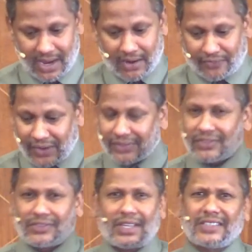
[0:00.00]
Friends,
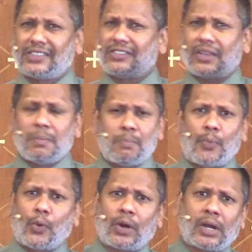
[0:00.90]
this is
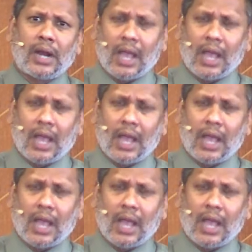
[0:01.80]
important